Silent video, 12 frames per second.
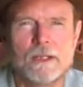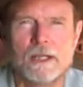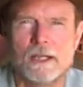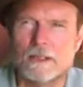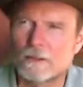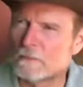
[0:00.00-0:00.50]

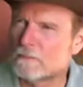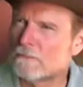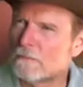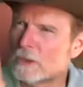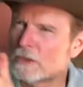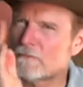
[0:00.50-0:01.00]
and
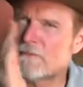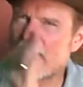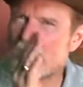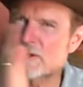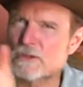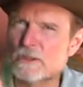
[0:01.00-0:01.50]

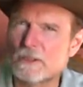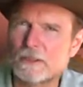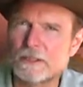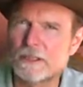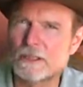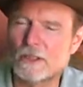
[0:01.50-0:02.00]
multifaceted
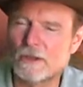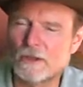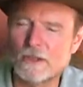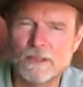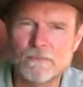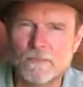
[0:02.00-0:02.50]

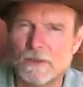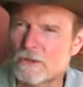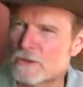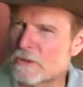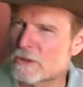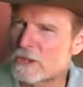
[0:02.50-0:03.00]
linearity.
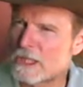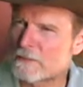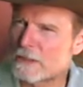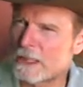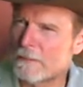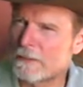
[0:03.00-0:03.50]
So it just keeps
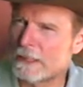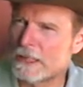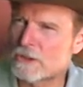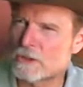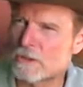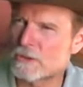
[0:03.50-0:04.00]
coming
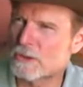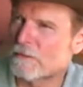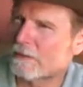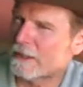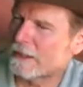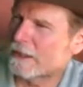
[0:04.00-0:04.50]
at you. And sort
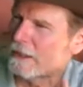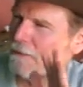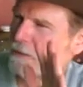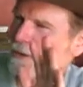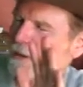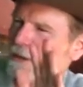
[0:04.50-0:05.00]
of like it
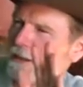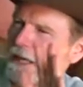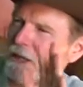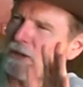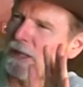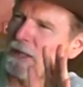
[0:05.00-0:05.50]
comes
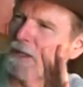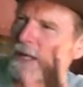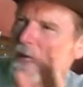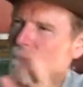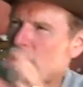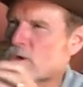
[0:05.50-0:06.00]
as like a
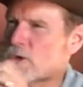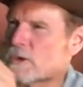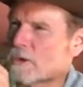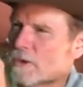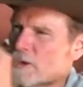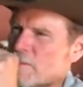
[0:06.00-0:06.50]
tape measure. You
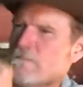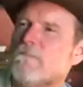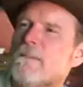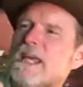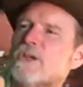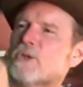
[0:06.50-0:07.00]
can always
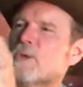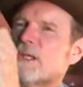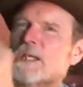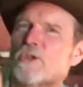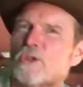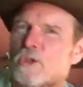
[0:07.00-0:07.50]
measure
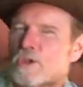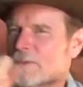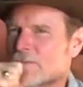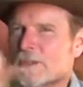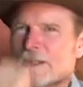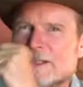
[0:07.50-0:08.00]
the inches
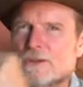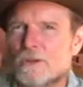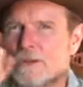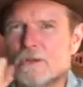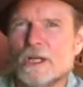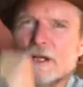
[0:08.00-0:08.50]

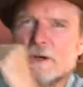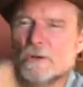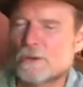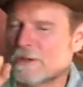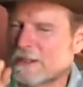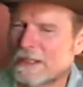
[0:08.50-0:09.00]
into your
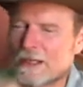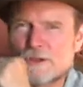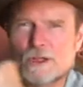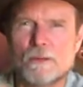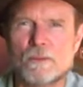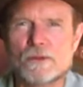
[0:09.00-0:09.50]
nose. And it's
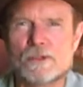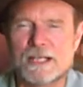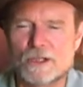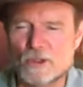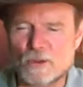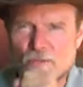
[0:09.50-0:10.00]
almost
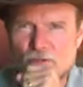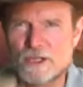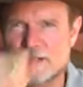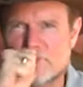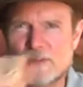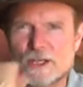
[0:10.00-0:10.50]
like 2
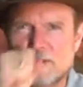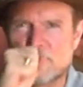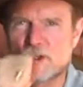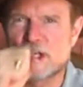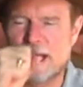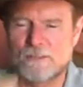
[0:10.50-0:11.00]
feet of things you're
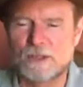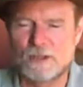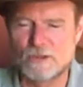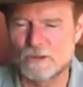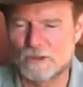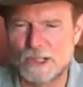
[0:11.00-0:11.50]
jamming
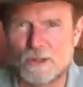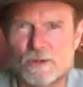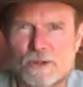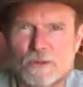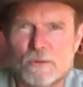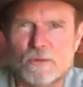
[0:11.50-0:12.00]
into your
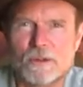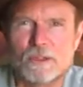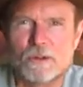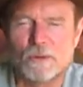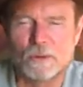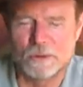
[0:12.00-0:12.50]
nose. It's really
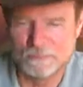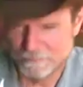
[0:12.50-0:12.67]
cool.